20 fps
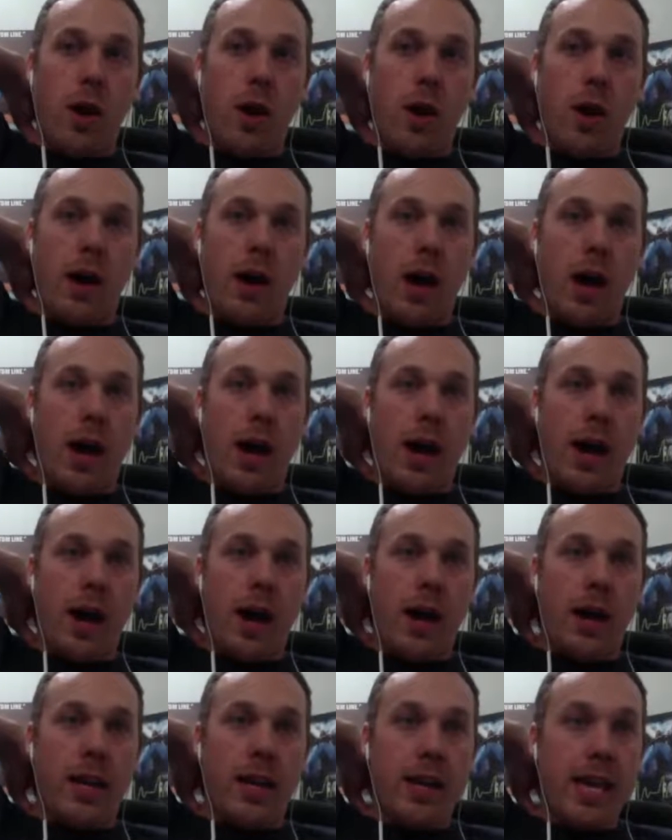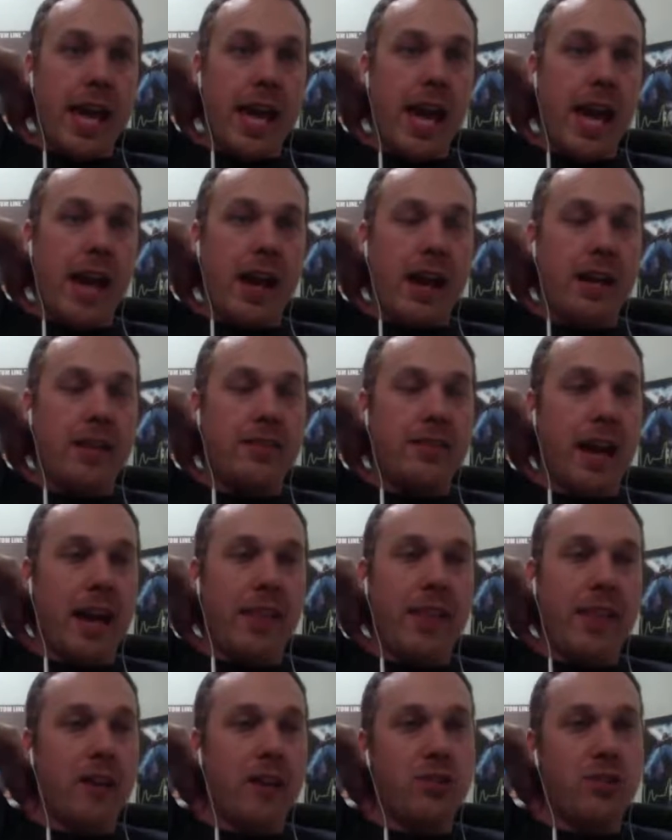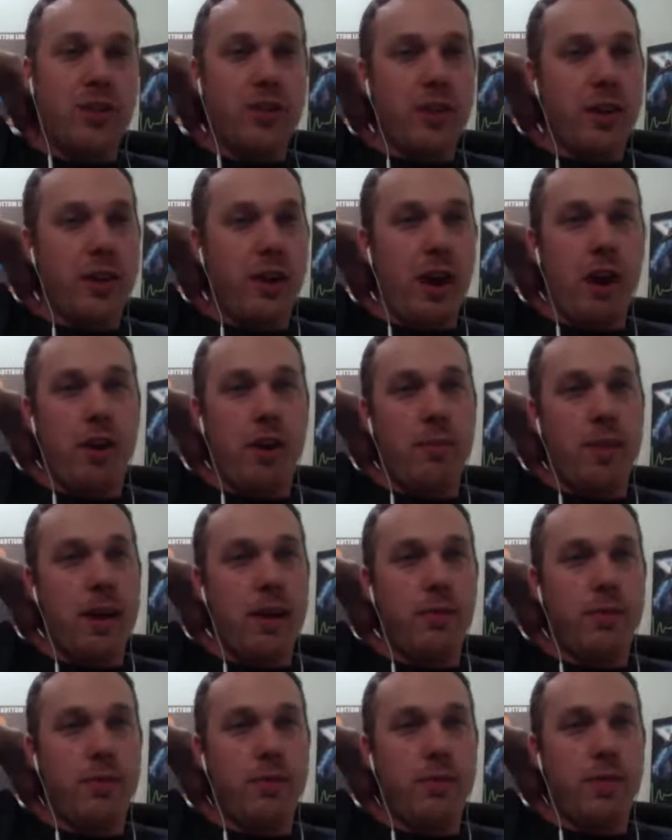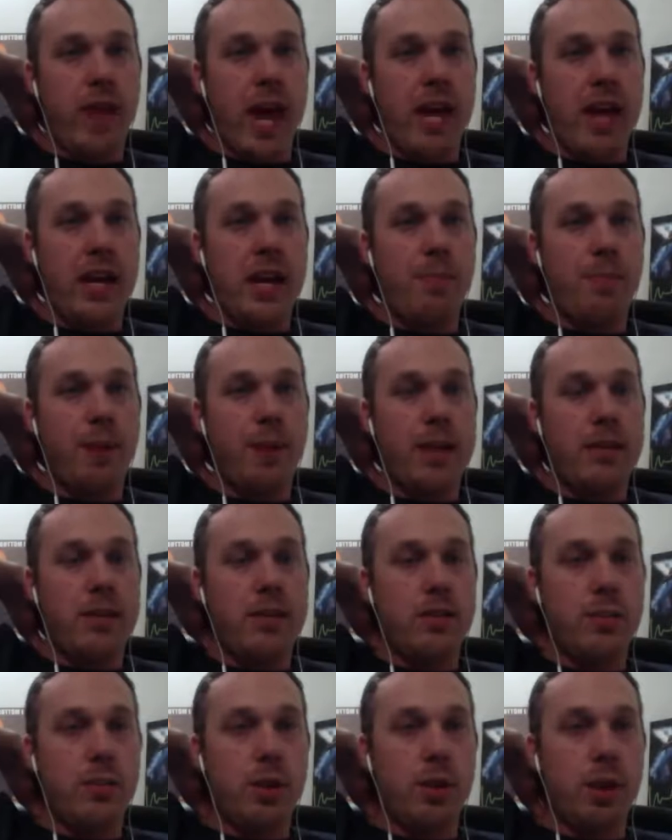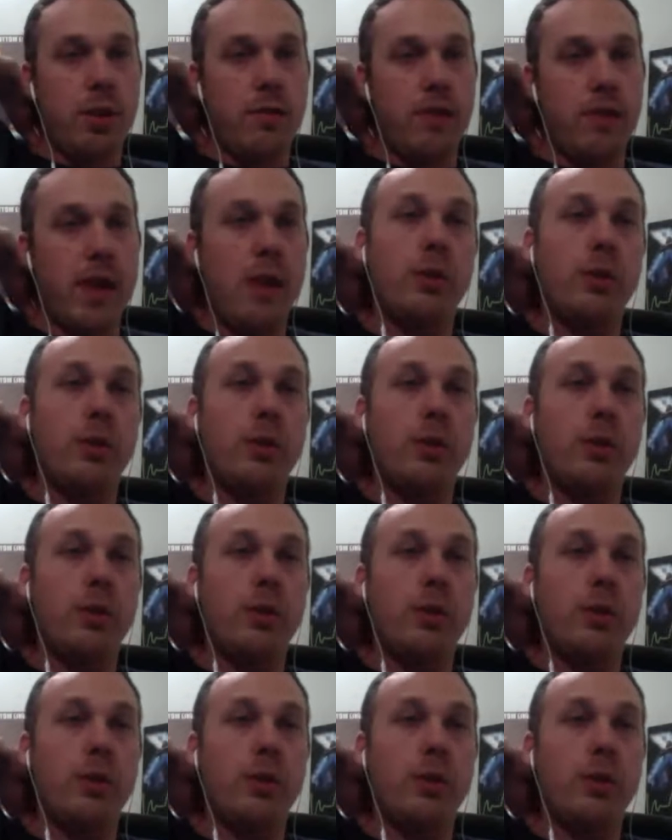I think it was just the crowd, man, was flattening it, but I do love it.